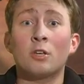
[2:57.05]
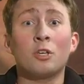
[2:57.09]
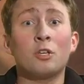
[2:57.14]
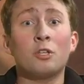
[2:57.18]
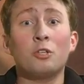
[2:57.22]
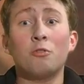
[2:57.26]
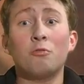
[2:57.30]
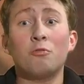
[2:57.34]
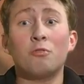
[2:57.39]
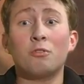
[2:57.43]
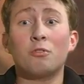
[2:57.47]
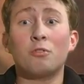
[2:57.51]

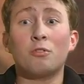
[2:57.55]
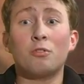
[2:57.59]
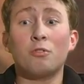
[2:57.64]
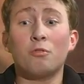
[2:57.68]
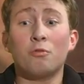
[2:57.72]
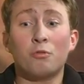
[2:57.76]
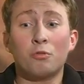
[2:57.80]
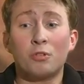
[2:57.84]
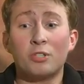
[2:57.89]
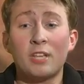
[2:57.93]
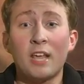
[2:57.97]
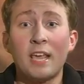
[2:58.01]
you
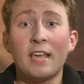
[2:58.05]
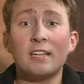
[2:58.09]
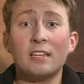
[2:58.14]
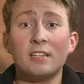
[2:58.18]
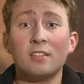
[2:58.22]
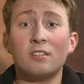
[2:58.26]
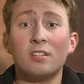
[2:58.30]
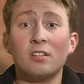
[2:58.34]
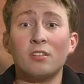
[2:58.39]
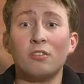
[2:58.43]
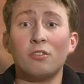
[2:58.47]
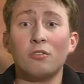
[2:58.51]
say it
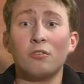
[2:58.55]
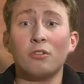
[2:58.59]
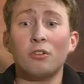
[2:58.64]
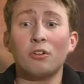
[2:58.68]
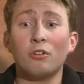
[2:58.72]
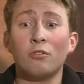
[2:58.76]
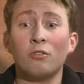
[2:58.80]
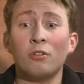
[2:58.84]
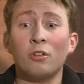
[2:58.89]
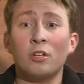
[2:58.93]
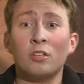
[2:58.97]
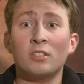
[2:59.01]
into your
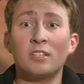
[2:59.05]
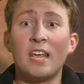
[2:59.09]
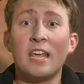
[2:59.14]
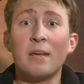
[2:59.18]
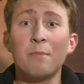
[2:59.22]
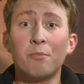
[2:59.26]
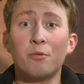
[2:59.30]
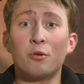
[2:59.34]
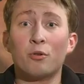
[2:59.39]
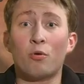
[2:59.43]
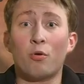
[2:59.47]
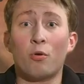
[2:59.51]
little
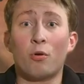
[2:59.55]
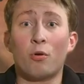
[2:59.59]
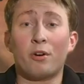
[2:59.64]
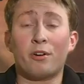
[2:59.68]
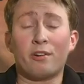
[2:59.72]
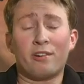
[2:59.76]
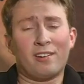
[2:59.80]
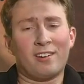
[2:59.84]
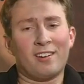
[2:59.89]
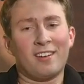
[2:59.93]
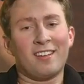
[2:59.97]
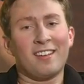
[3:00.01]
tape
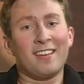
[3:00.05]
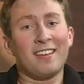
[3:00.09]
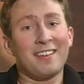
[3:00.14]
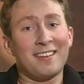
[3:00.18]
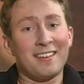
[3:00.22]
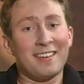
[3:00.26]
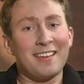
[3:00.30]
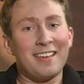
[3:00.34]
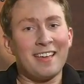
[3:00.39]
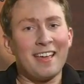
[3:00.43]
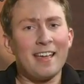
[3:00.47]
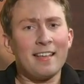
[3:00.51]
recorder,
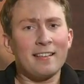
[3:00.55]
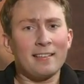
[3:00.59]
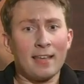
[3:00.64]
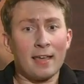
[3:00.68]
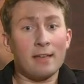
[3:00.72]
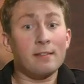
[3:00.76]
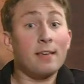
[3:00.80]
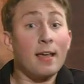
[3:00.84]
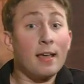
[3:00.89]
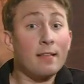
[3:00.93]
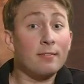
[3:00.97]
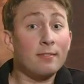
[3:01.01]

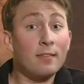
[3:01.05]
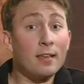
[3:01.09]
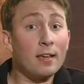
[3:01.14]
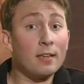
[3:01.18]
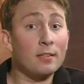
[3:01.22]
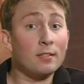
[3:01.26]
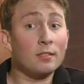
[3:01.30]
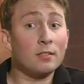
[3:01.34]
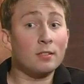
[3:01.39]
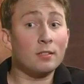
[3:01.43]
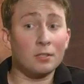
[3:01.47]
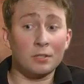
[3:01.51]
and get
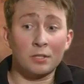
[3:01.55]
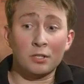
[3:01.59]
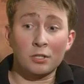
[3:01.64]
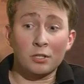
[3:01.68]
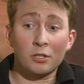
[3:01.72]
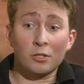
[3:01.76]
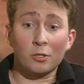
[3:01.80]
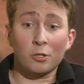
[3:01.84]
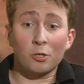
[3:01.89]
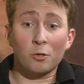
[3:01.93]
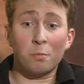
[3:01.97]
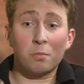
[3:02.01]
this,
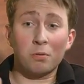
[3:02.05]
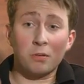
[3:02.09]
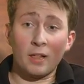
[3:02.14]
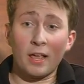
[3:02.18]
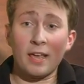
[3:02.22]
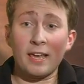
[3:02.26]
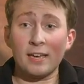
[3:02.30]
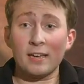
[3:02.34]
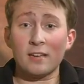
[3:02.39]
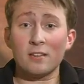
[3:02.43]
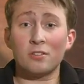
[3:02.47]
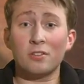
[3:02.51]
you
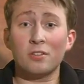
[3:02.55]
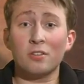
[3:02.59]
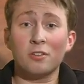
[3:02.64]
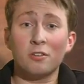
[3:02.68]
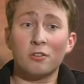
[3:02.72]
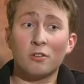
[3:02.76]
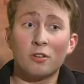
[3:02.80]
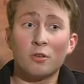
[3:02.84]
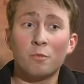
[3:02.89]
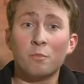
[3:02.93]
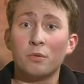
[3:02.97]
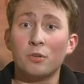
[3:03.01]
play it to your
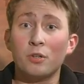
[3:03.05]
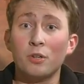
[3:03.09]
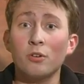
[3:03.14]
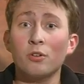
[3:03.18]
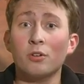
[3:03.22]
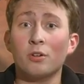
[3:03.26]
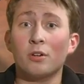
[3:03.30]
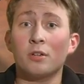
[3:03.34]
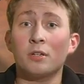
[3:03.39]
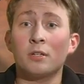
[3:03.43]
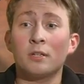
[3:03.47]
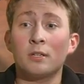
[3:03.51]

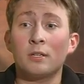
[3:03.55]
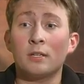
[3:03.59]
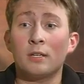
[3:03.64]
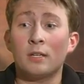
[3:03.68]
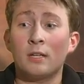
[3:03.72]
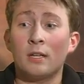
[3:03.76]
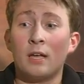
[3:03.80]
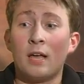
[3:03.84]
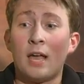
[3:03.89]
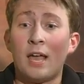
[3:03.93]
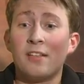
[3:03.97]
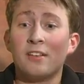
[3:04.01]
computer,
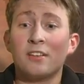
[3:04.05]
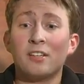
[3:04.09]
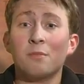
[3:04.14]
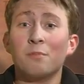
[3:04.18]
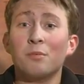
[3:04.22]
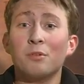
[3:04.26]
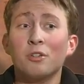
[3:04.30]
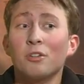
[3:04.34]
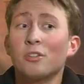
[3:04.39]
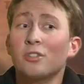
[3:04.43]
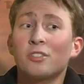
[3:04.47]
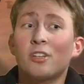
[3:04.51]
and the
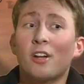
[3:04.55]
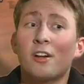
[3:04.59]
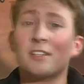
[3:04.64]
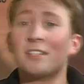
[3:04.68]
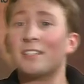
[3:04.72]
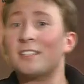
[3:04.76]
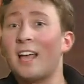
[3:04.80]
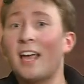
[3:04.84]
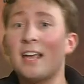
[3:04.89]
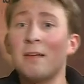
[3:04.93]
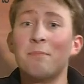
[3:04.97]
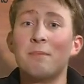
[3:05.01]
computer starts
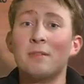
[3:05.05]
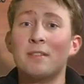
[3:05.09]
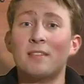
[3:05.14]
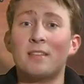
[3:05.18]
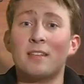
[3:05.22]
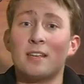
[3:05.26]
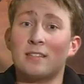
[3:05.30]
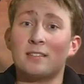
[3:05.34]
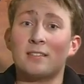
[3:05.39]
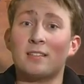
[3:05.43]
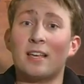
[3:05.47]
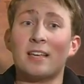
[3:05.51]
typing
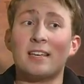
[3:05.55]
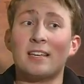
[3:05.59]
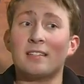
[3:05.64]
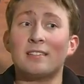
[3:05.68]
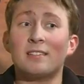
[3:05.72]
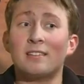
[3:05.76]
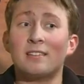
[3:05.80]
things like it